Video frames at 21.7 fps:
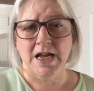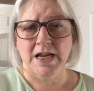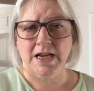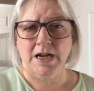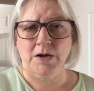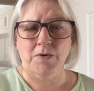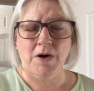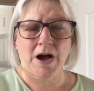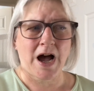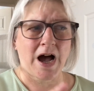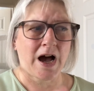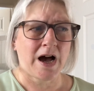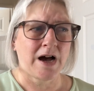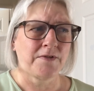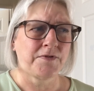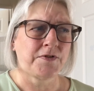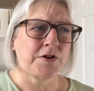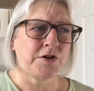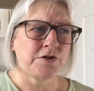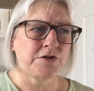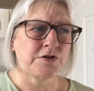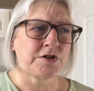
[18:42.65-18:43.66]
Now, I have
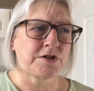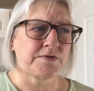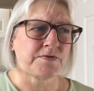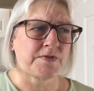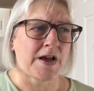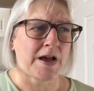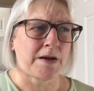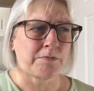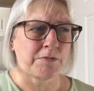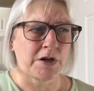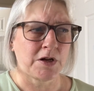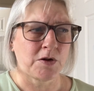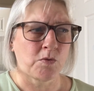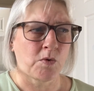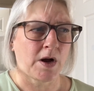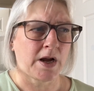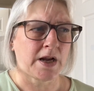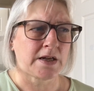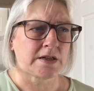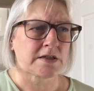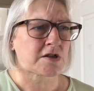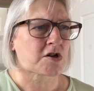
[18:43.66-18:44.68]
heard of Emily
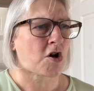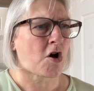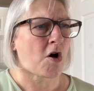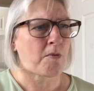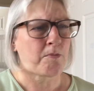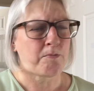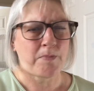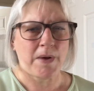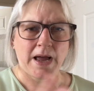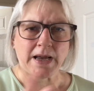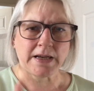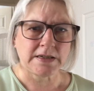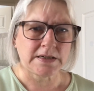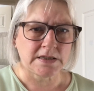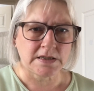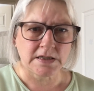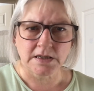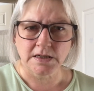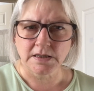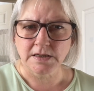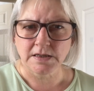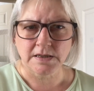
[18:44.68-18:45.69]
Wilde's
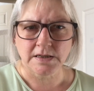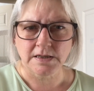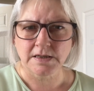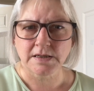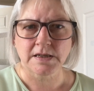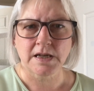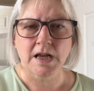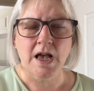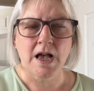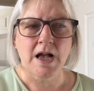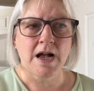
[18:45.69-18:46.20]
compendiums